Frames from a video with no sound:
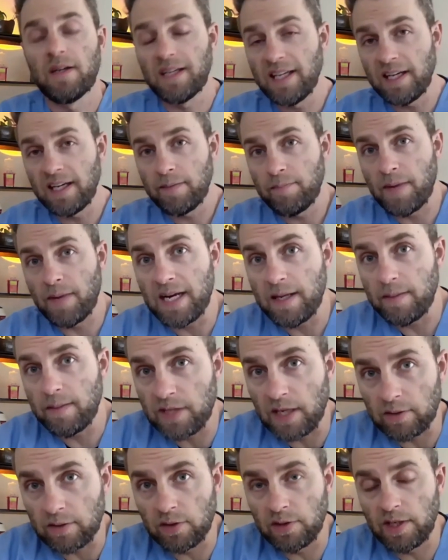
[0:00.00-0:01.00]
Again, my name is
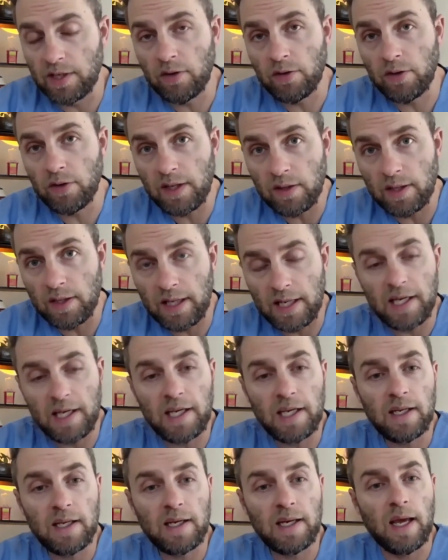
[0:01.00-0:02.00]
Dr. Terranella,
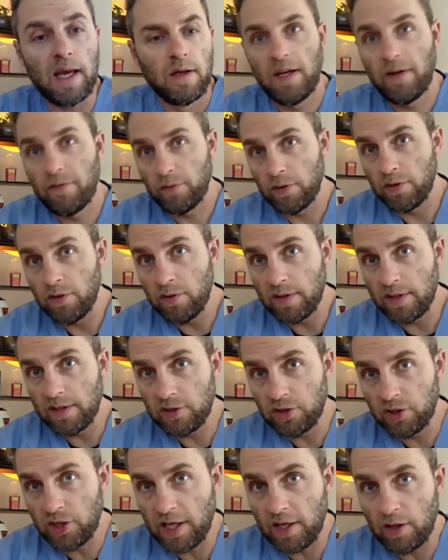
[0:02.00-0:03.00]
and if you're new to
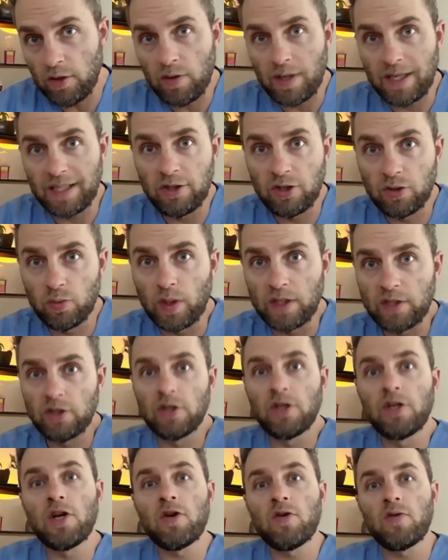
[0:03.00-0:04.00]
this channel, I just want
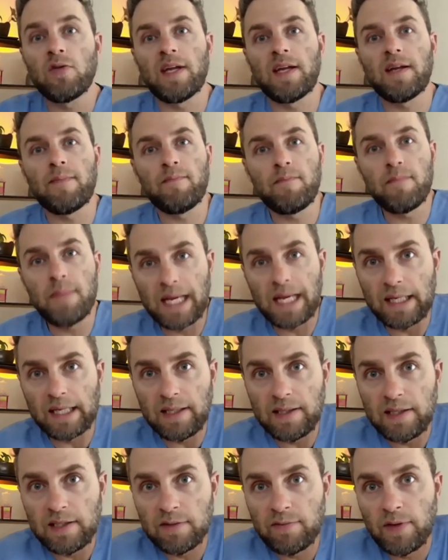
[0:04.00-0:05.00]
you to know that I'm
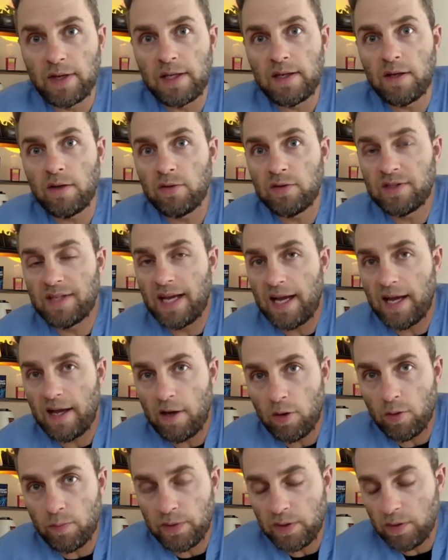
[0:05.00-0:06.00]
making these videos to
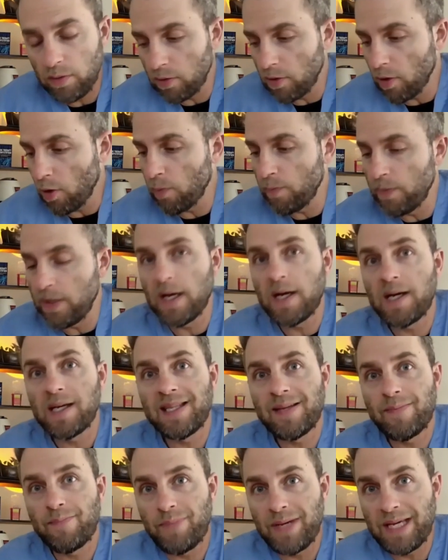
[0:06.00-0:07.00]
help you go
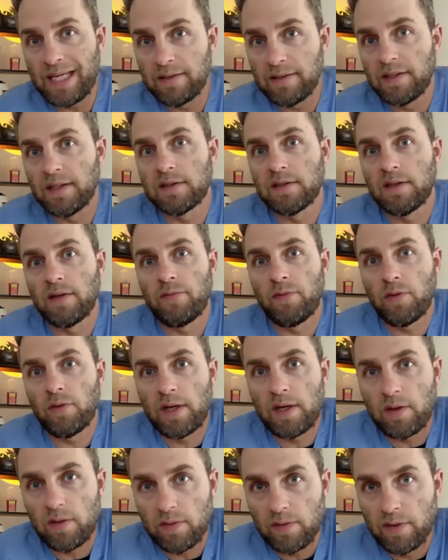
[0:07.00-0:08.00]
beyond the basics of your
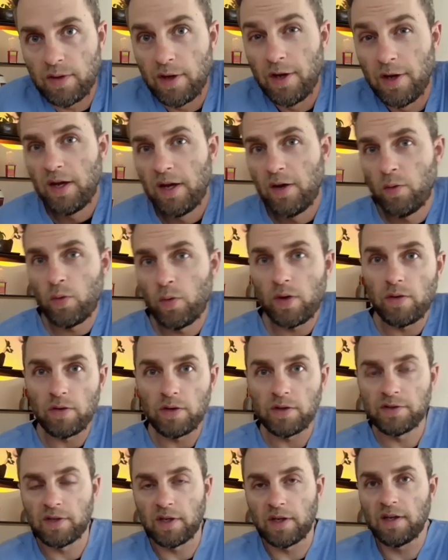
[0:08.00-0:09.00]
health, whether
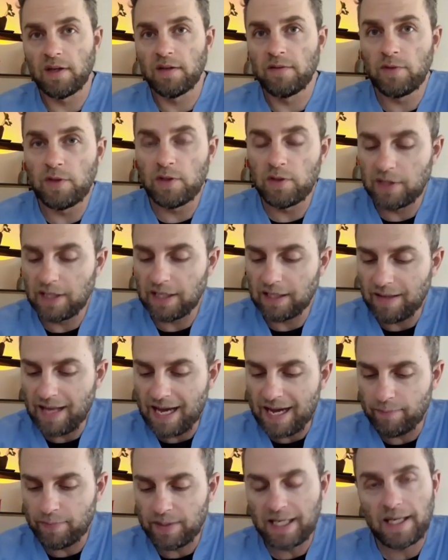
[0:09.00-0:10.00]
it's a confusing
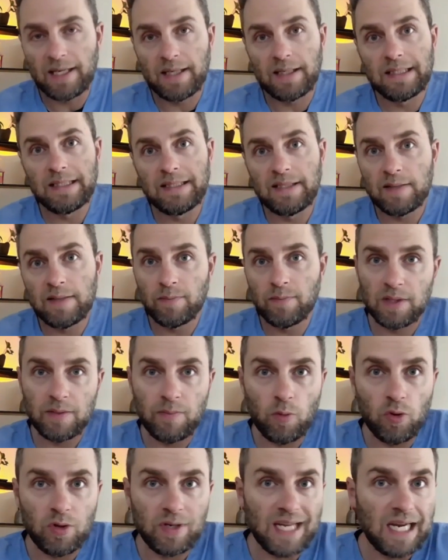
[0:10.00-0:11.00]
lab test,
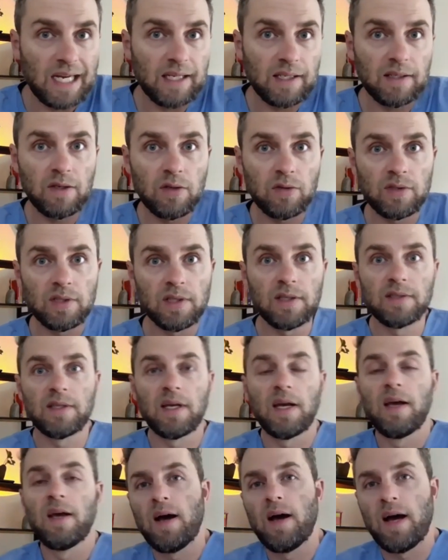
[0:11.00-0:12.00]
symptom, or diagnosis.
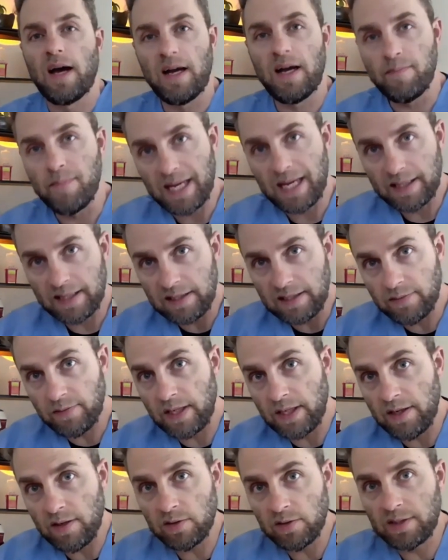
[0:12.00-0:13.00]
I make these
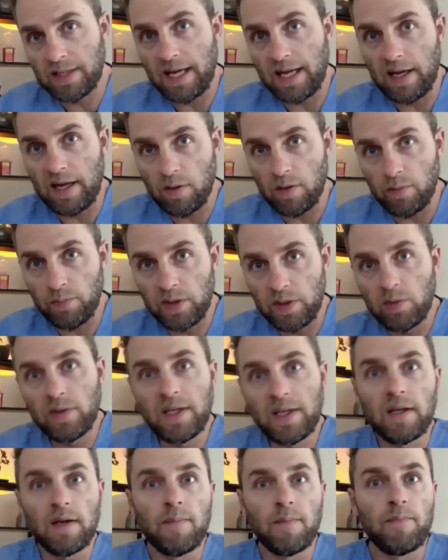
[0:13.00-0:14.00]
videos to help you
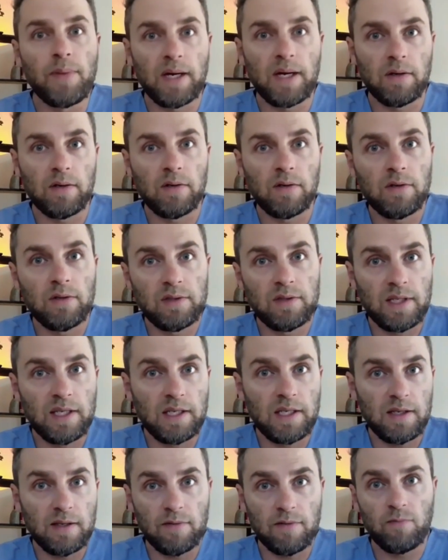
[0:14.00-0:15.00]
get a better
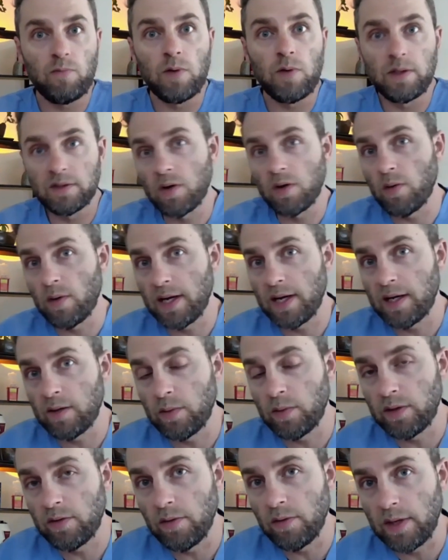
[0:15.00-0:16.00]
understanding of what's going on
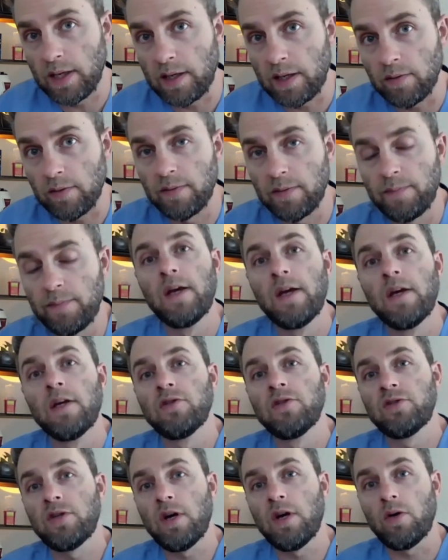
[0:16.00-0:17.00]
with your health.
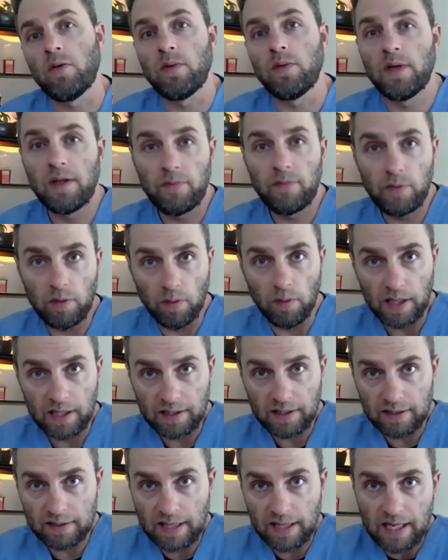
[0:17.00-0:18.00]
So, if you like
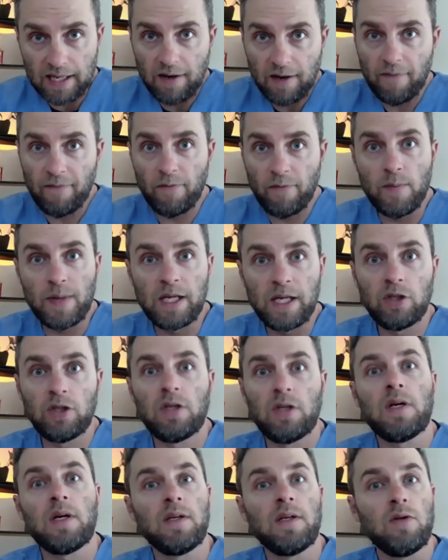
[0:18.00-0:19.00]
this kind of
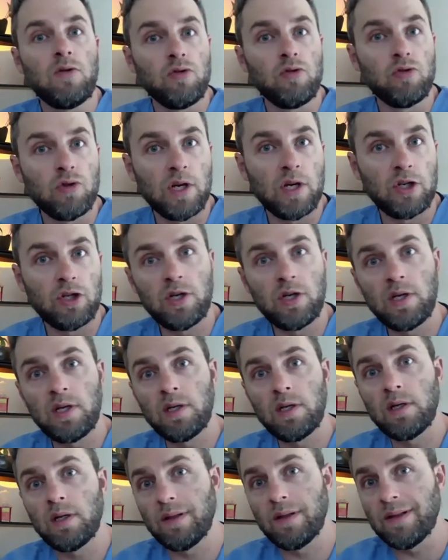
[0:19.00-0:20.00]
information on
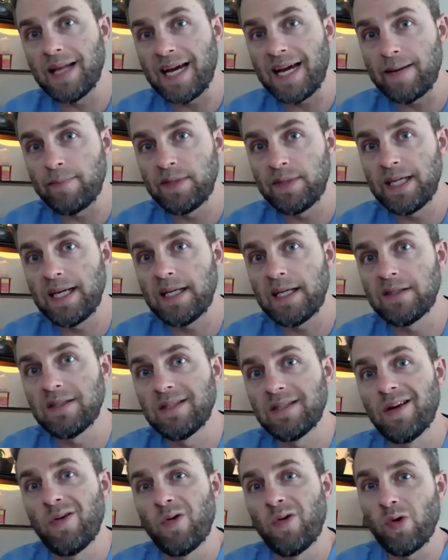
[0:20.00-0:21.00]
nutrition, lab
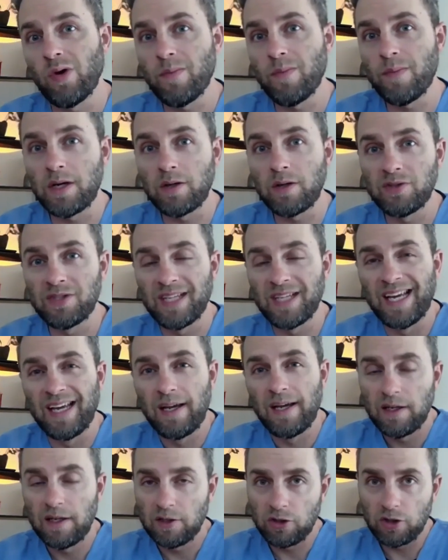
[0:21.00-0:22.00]
tests, hormones,
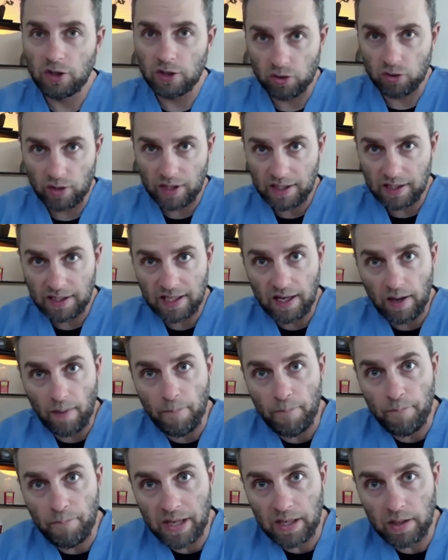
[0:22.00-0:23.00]
just trying to get a
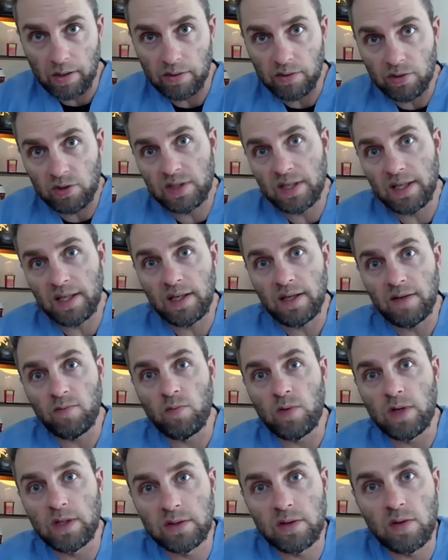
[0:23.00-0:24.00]
better understanding of
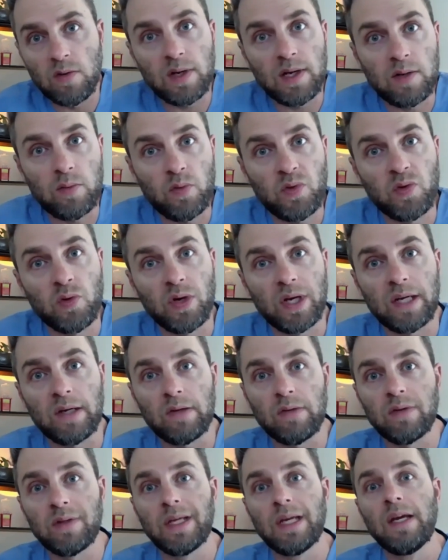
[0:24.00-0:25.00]
what's going on with your
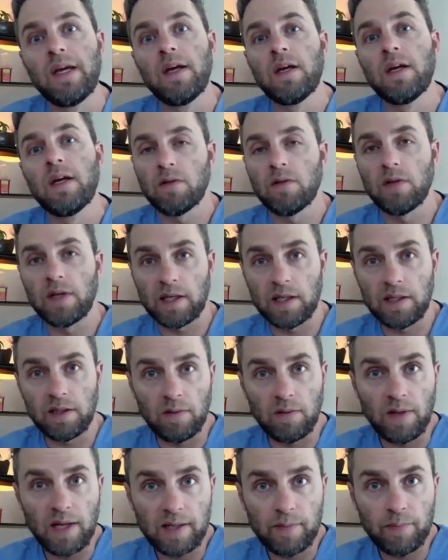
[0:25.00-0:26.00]
health, Click on the
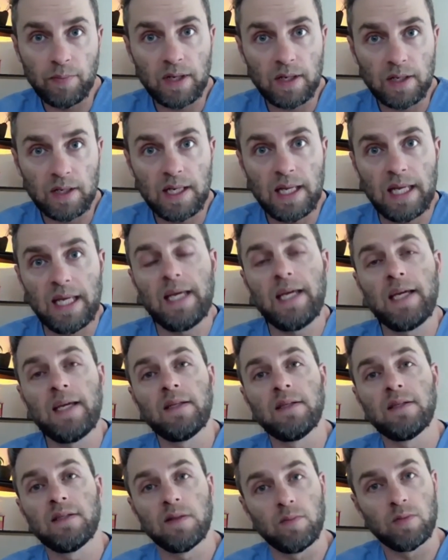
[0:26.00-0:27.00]
like button
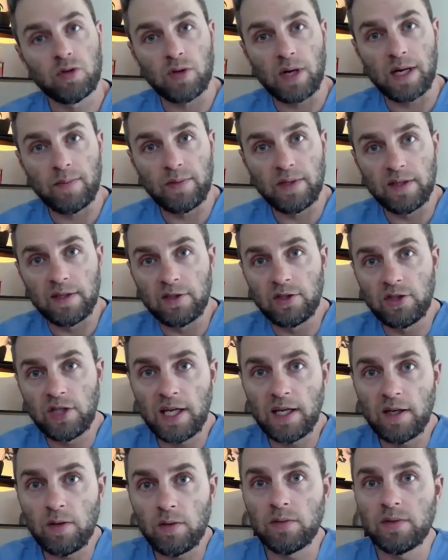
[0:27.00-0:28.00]
and subscribe to the
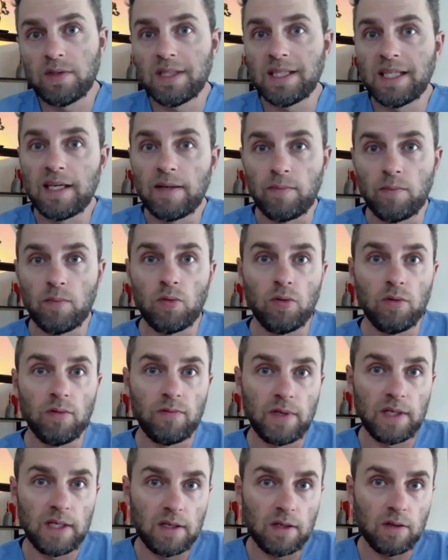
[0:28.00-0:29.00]
channel to get more
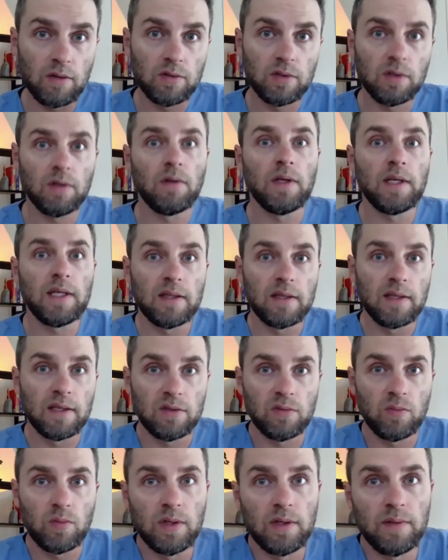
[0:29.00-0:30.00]
videos like
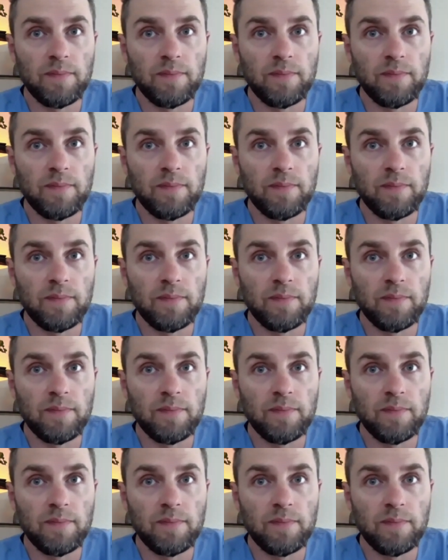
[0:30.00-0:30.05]
this